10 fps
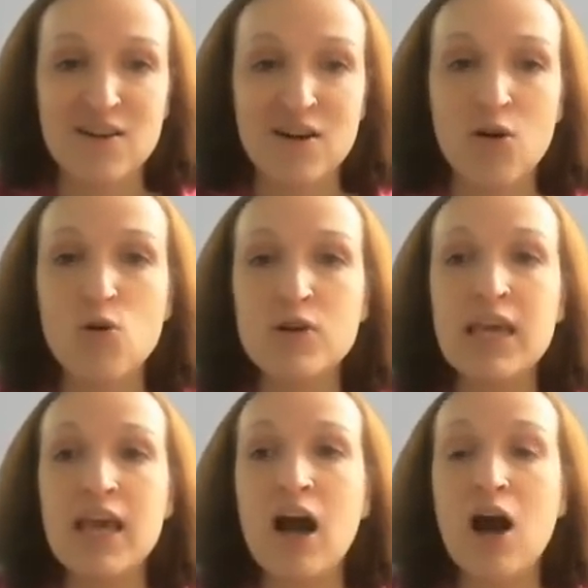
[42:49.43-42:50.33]

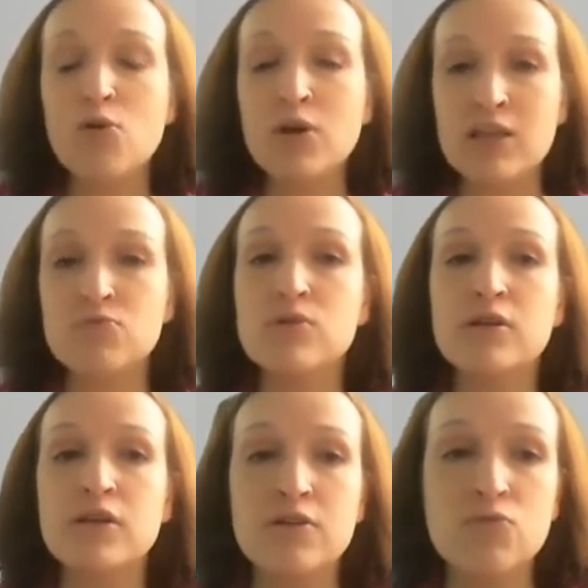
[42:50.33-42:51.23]
Okay, how can
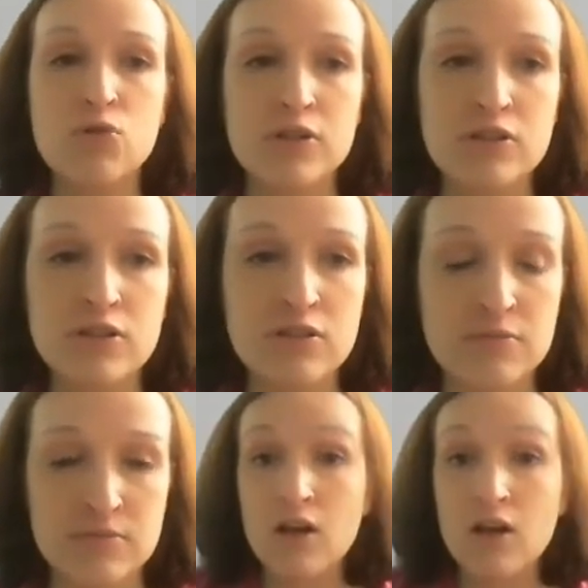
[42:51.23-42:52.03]
we avoid it?